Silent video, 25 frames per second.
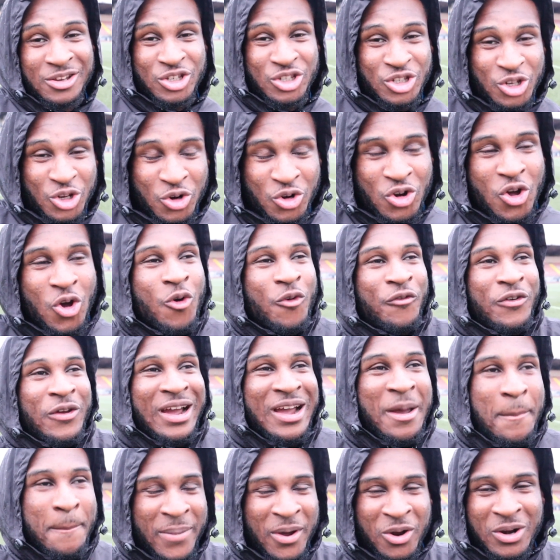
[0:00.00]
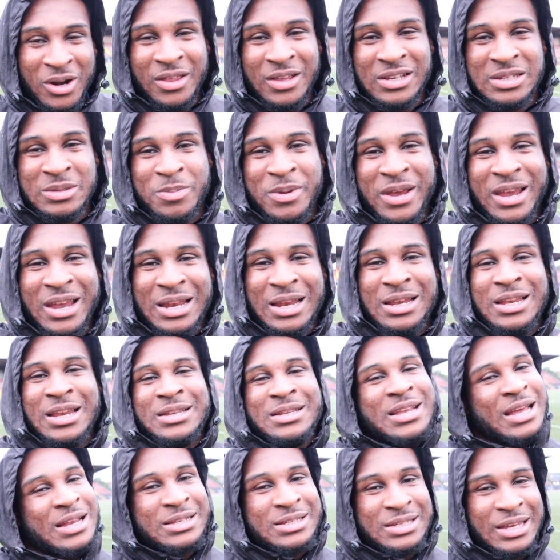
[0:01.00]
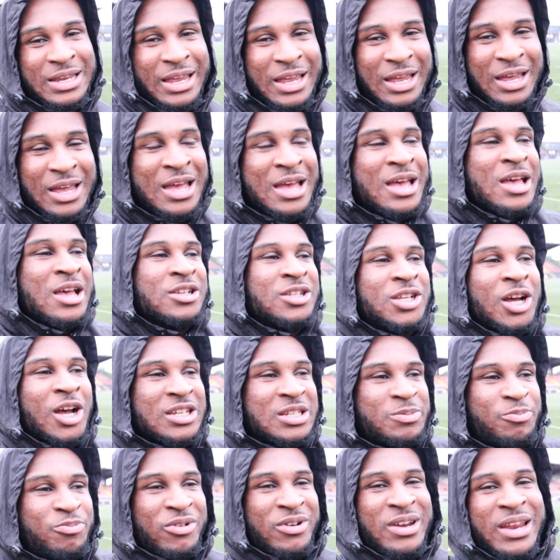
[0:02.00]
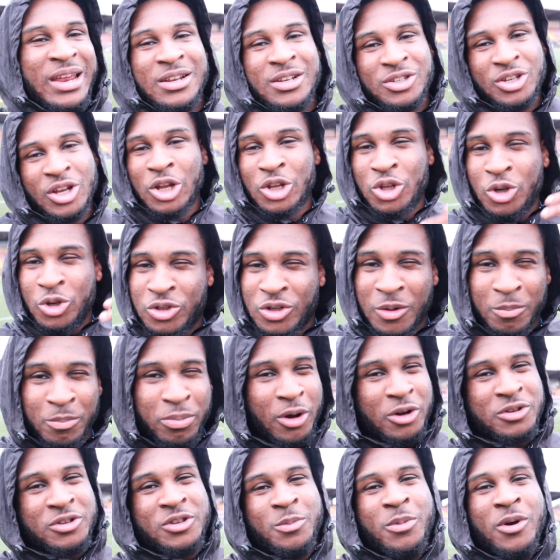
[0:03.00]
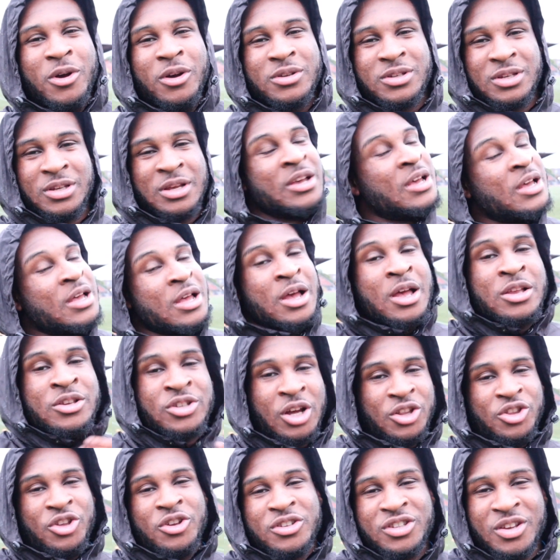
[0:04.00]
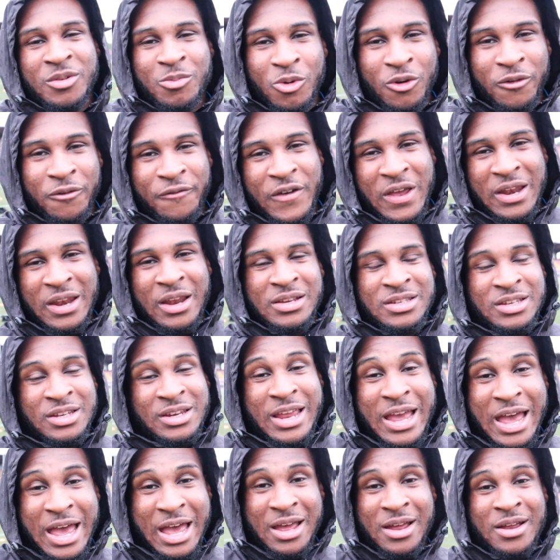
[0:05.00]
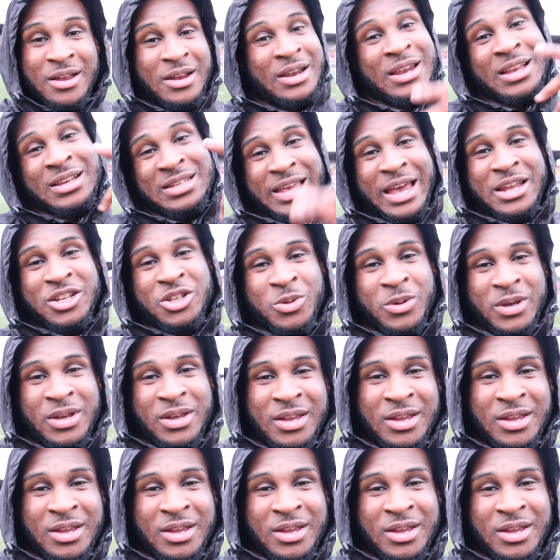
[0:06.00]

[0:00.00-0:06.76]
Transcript: Soon, hopefully, I can build up the speed and intensity, start sprinting, start doing some box to box, start doing some more fitness. And yeah, let's get into it.